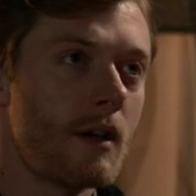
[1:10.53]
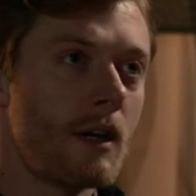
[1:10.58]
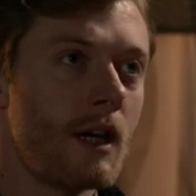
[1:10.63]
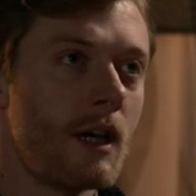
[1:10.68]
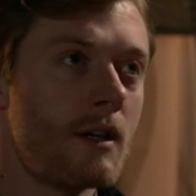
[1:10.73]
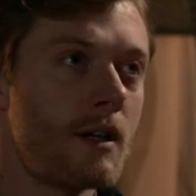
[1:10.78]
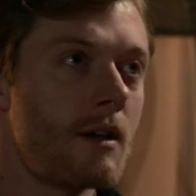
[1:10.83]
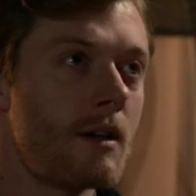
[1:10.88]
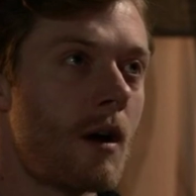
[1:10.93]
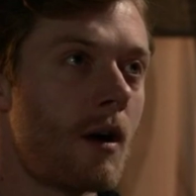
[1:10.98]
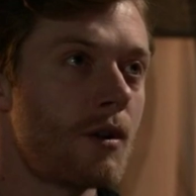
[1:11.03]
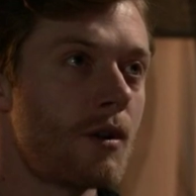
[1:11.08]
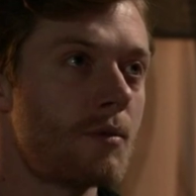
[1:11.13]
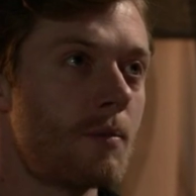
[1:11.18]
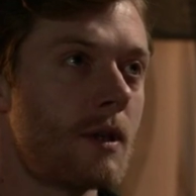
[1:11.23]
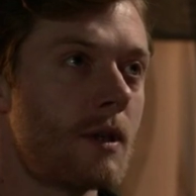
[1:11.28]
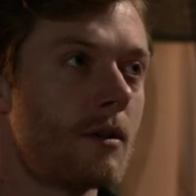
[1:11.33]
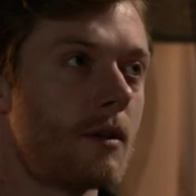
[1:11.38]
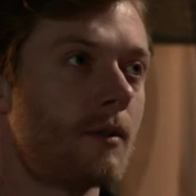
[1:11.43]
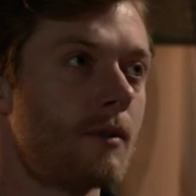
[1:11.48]
He's in
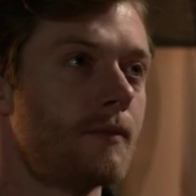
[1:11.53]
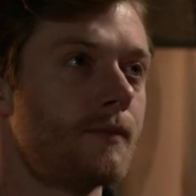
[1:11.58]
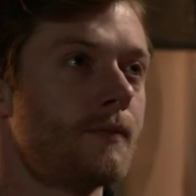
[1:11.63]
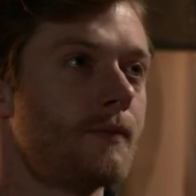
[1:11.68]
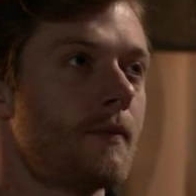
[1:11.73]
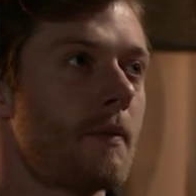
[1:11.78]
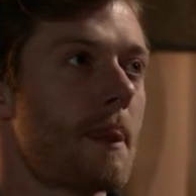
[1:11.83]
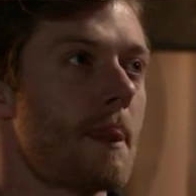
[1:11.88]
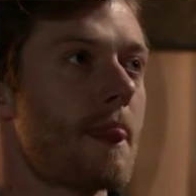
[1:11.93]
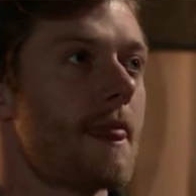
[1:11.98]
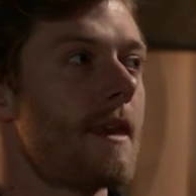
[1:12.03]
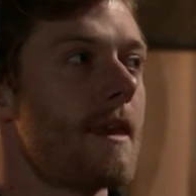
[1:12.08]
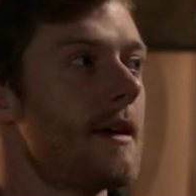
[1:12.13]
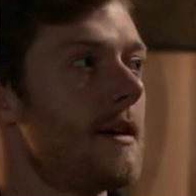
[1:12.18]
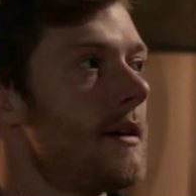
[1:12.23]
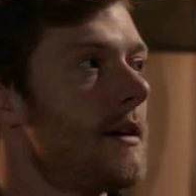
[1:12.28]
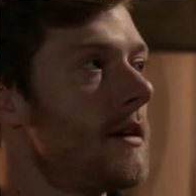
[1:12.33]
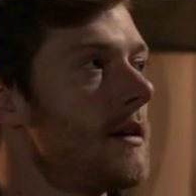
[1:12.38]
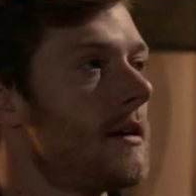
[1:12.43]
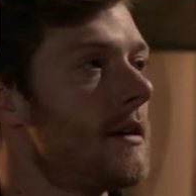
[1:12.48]
hospital.
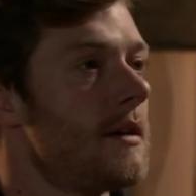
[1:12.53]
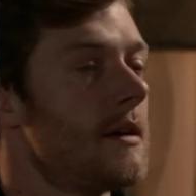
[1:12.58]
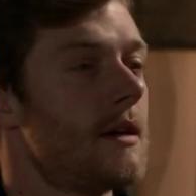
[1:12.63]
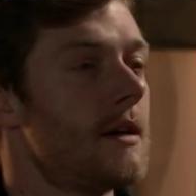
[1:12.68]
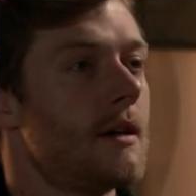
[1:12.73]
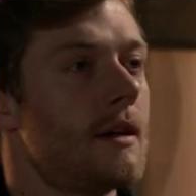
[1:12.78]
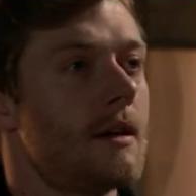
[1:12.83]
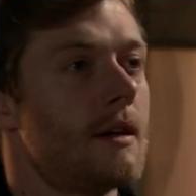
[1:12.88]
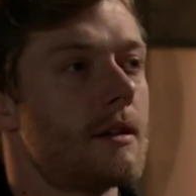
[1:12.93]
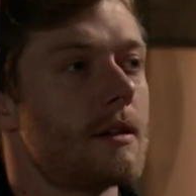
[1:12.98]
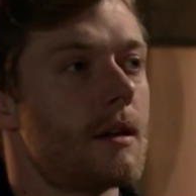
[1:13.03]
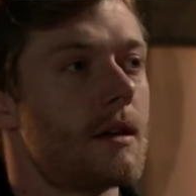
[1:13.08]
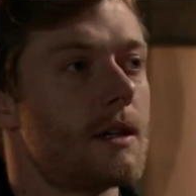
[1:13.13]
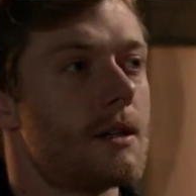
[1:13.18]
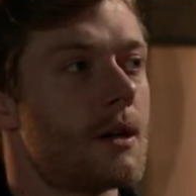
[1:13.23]
He's got